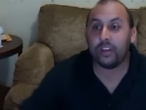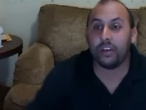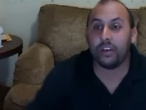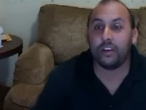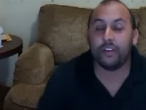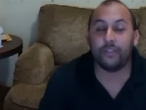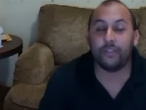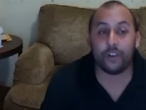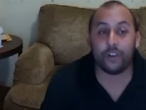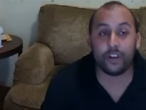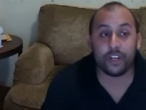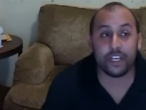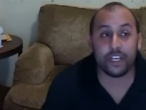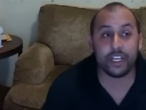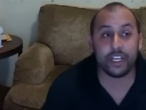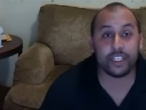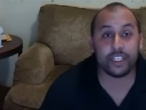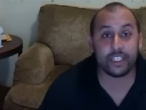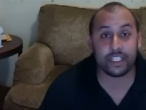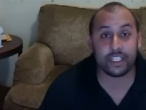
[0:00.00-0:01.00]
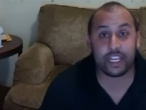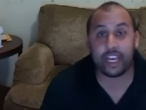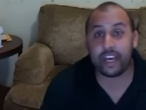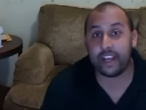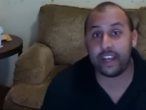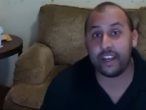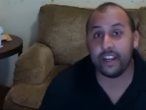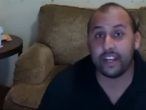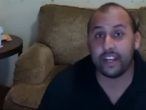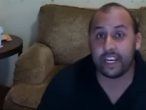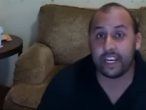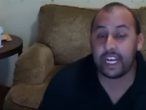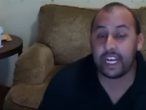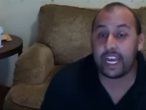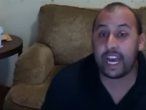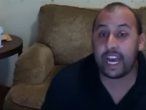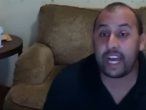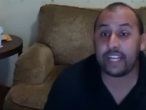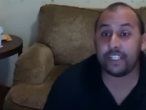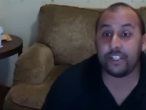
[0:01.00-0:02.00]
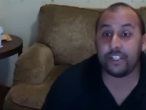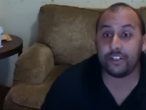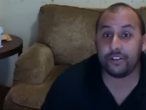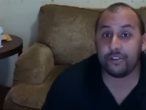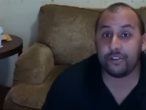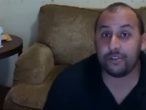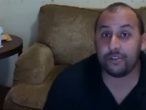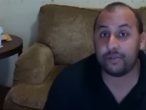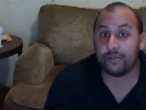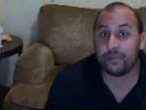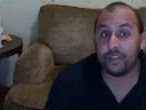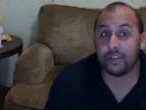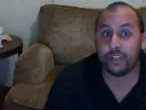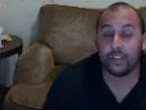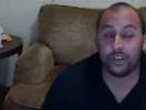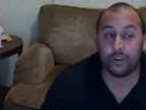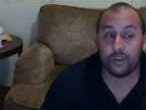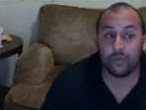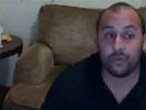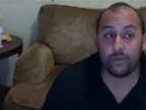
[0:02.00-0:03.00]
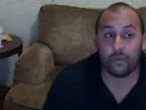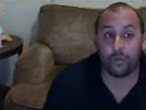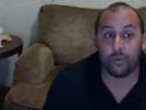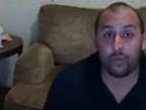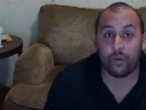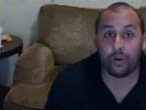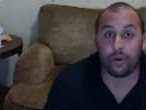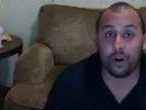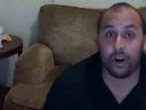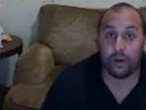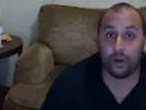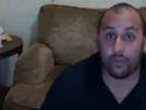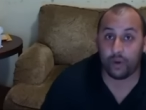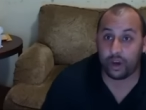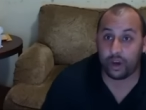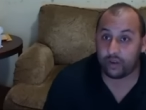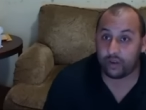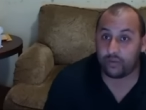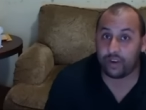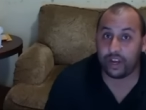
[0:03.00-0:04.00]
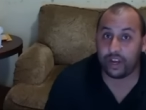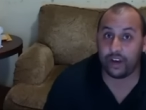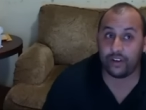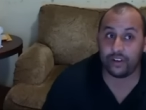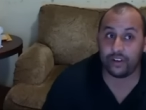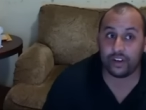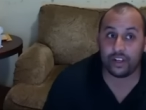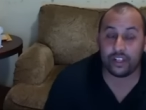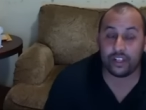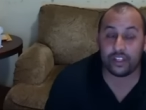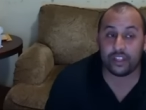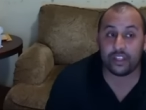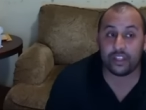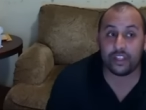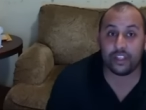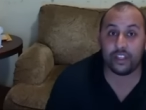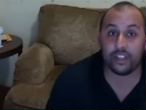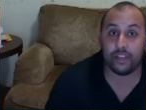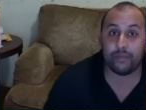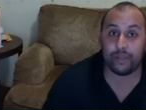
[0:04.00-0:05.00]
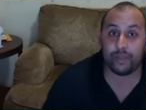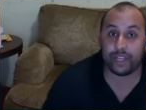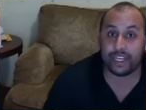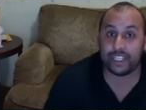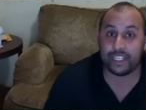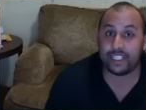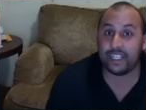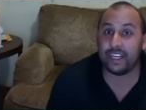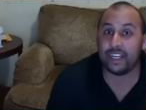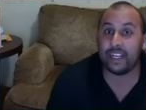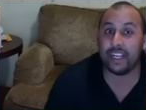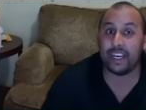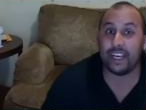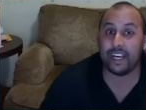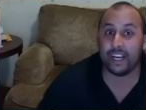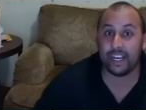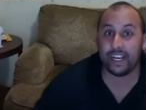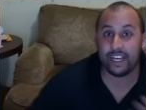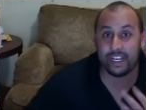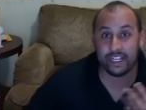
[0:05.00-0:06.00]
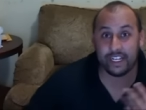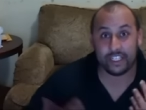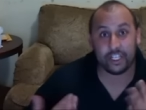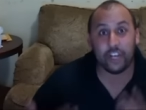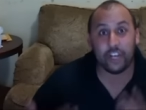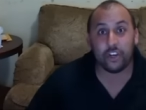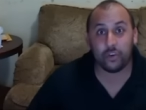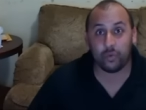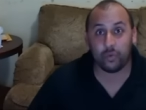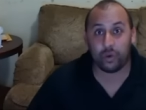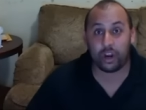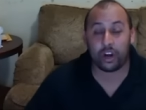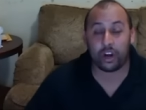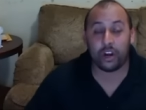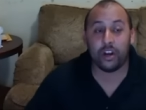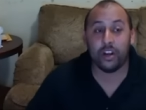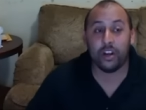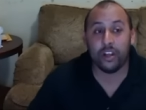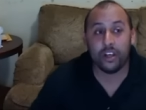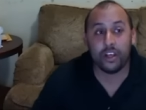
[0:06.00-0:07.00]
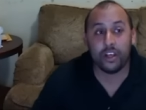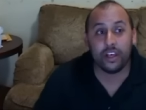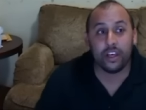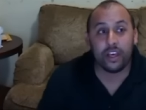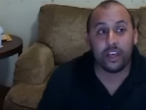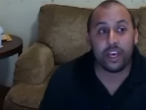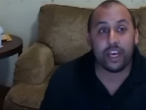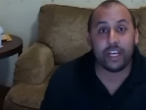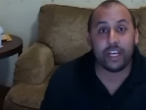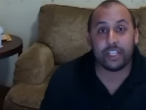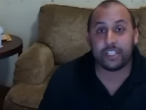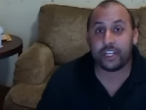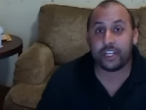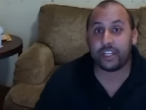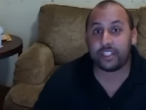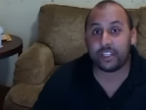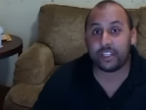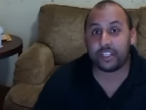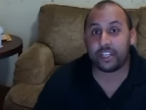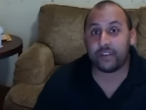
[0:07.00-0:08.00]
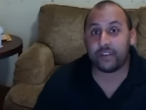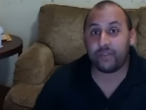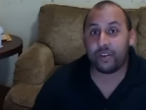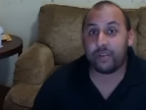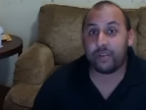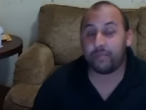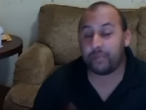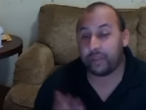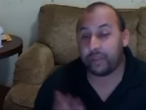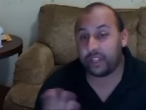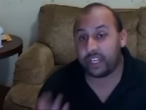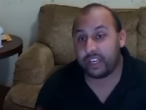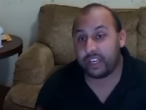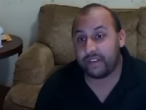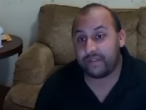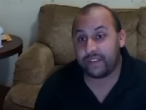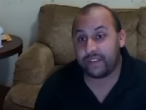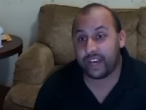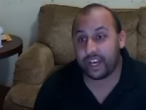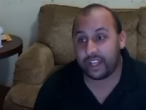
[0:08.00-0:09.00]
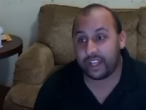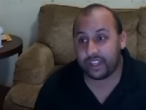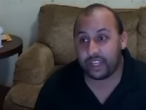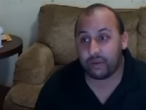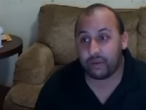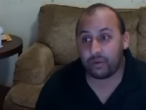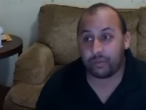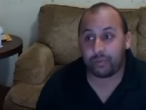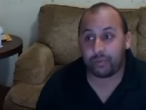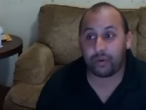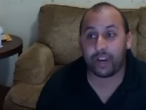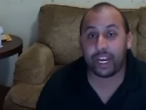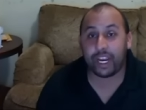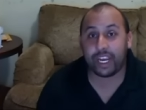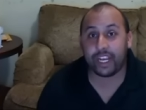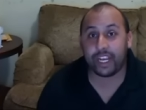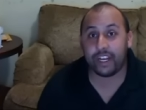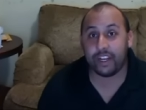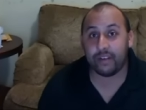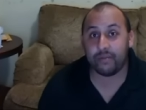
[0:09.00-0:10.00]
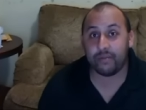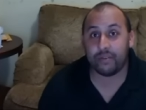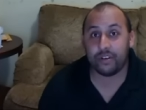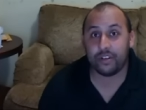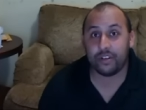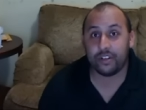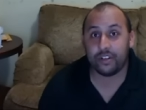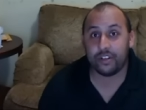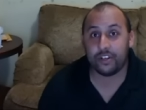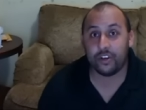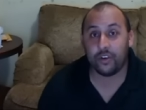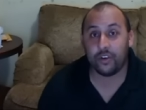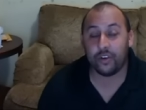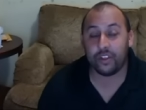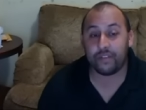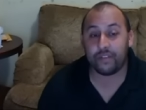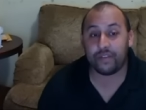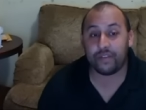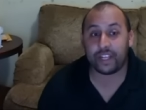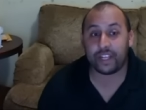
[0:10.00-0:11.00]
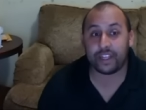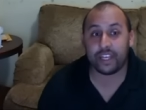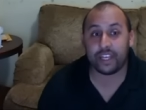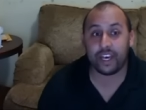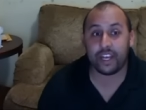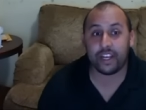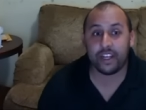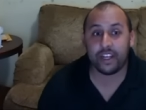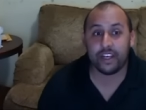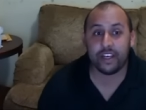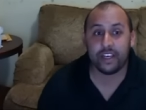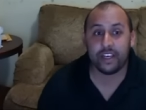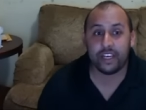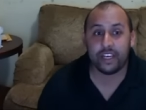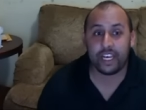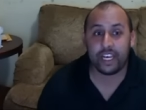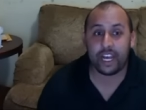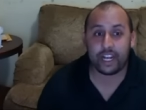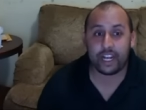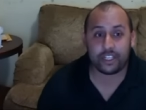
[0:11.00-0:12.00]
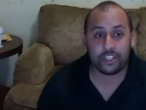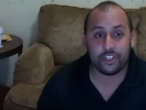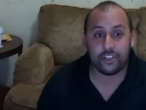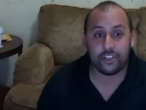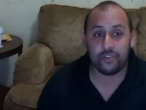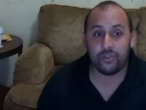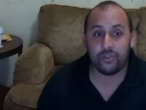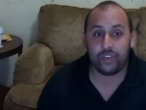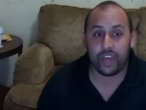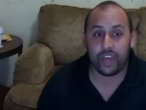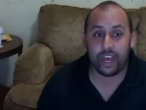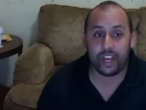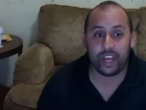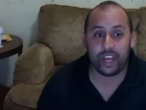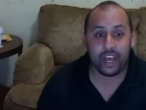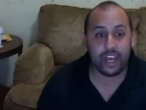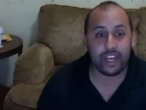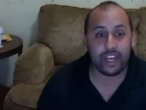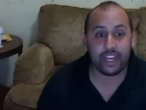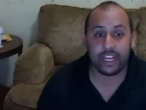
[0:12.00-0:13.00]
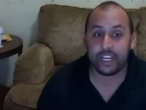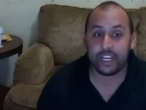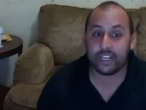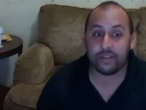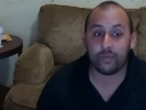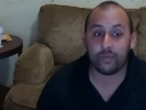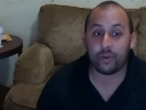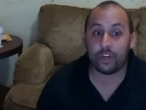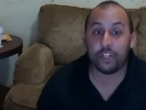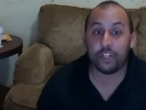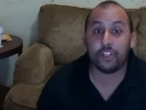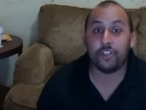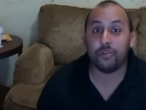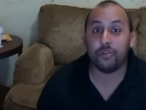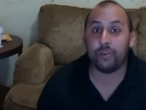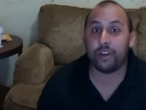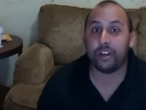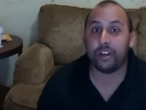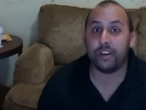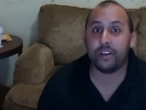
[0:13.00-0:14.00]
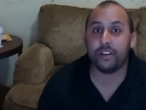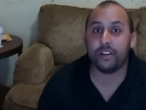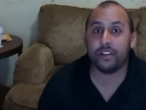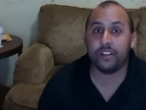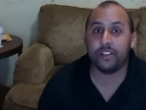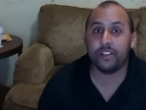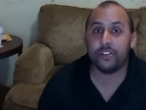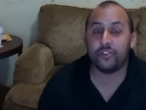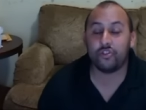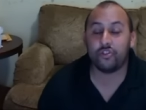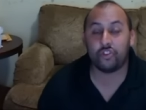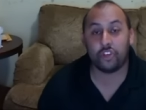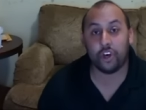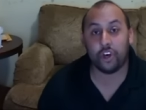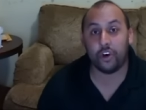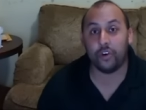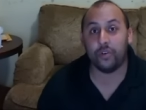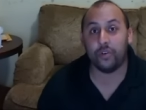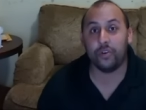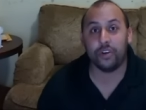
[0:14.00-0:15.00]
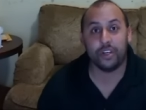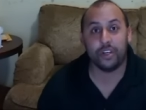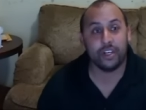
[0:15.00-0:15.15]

for his skit, he had to uh, walk around the place in his underwear. And Je Jeffrey believed that they were pranking him, knowing the fact that he has to do that, and he didn't want to do it. So